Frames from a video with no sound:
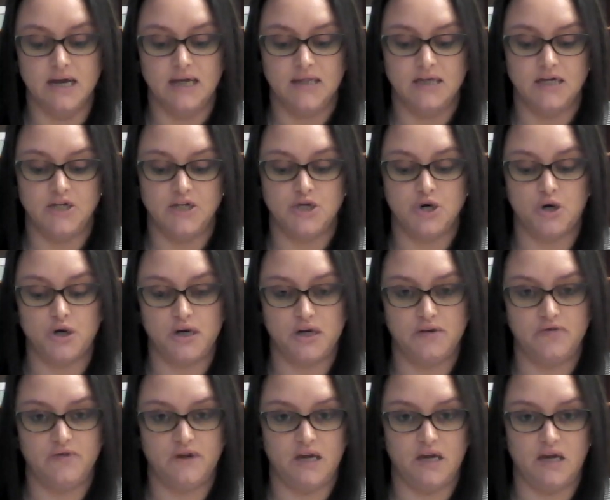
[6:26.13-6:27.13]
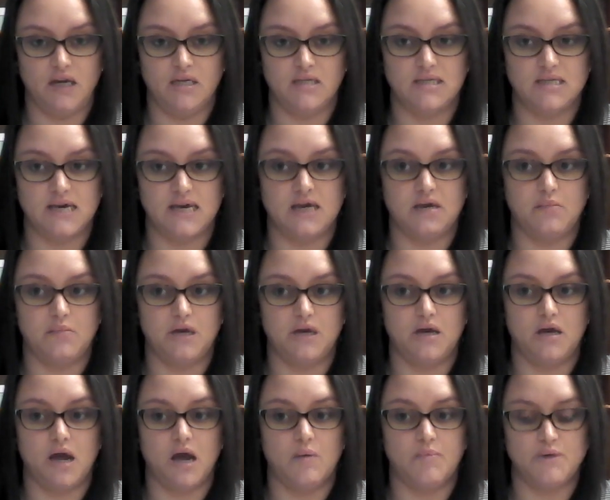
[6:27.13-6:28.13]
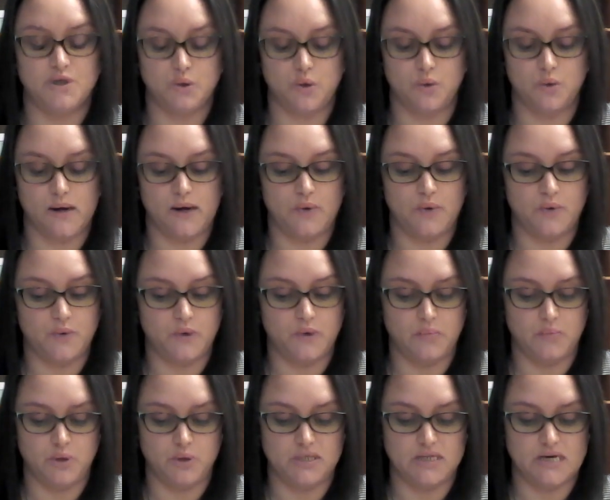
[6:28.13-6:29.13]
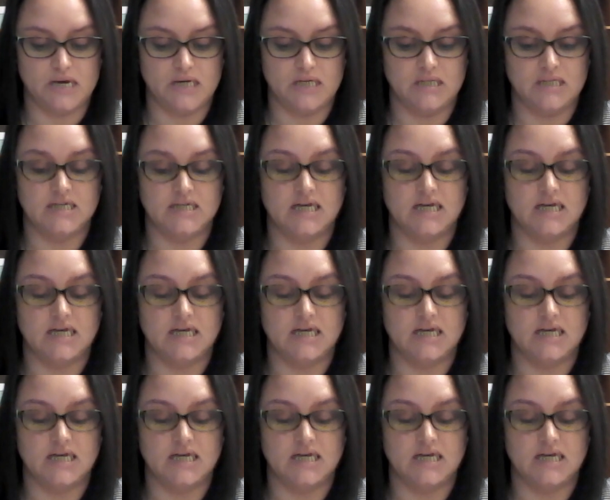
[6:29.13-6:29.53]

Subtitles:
the attorney fees, they can be up to around 3%,